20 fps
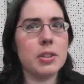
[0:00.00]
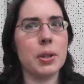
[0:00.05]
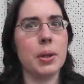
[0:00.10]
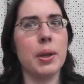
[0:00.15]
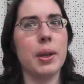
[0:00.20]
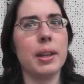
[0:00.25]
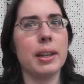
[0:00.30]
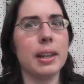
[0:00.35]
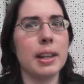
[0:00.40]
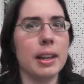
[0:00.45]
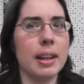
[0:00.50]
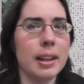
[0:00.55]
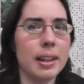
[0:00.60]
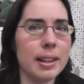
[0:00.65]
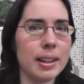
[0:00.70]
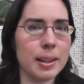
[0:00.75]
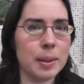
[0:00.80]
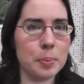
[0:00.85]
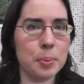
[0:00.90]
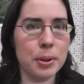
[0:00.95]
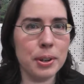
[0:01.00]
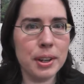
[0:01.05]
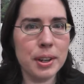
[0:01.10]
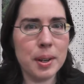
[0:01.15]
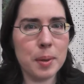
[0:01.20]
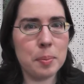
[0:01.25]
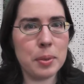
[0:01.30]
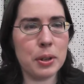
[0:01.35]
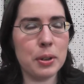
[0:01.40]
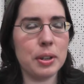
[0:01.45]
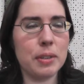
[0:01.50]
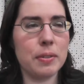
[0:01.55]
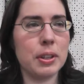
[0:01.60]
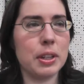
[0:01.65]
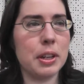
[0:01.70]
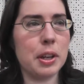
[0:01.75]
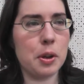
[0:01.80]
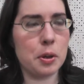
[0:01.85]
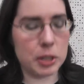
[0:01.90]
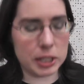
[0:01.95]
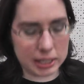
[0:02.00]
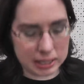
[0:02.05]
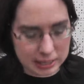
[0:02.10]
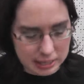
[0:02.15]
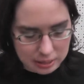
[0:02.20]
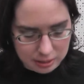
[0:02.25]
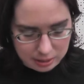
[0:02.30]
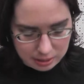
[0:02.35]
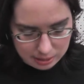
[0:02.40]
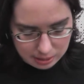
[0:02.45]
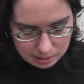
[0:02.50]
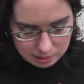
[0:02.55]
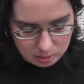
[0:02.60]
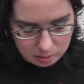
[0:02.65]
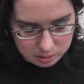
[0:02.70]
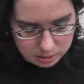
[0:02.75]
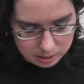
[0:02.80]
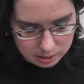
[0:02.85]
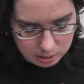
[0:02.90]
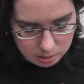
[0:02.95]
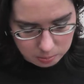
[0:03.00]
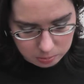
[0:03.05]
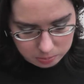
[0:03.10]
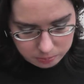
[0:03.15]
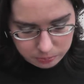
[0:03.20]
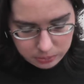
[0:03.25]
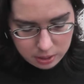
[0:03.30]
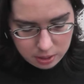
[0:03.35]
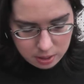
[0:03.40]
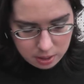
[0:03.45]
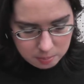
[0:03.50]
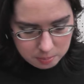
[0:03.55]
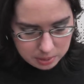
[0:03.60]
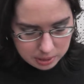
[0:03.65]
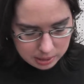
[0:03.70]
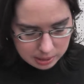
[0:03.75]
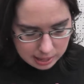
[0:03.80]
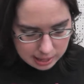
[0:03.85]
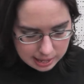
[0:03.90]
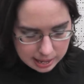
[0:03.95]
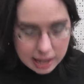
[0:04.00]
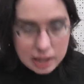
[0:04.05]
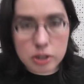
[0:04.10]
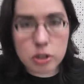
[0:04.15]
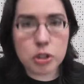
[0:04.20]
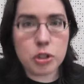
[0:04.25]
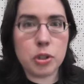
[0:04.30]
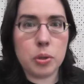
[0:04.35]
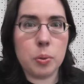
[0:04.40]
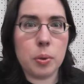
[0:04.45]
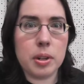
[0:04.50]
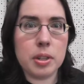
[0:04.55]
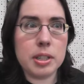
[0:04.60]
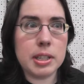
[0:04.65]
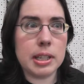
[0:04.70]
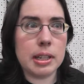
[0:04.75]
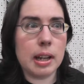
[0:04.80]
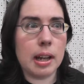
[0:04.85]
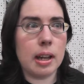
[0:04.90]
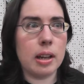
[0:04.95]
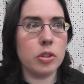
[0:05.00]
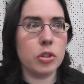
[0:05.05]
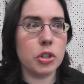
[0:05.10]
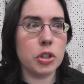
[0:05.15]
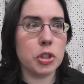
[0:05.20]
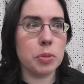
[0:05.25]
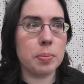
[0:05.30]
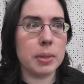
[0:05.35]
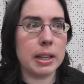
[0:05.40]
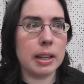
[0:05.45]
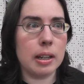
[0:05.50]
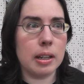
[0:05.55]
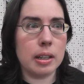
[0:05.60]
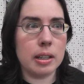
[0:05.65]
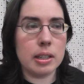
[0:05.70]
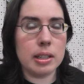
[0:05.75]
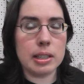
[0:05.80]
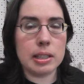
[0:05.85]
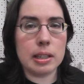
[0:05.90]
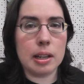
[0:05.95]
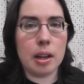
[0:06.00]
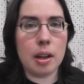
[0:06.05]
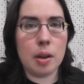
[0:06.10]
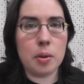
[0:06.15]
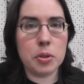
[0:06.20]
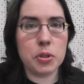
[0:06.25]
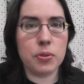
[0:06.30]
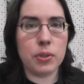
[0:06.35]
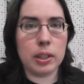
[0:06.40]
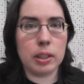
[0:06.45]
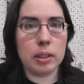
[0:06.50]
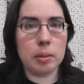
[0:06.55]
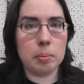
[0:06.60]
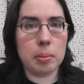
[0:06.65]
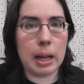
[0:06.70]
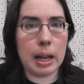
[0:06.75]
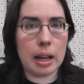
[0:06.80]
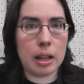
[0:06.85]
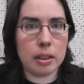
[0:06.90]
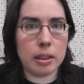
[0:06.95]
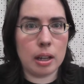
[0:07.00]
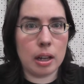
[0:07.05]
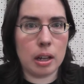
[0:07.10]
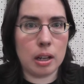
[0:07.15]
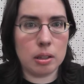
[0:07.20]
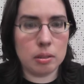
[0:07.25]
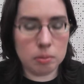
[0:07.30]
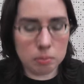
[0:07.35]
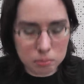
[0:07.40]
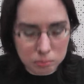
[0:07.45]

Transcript: doing any beauty videos because I think I look terrible but I had to do one today just because yeah, I was feeling bad that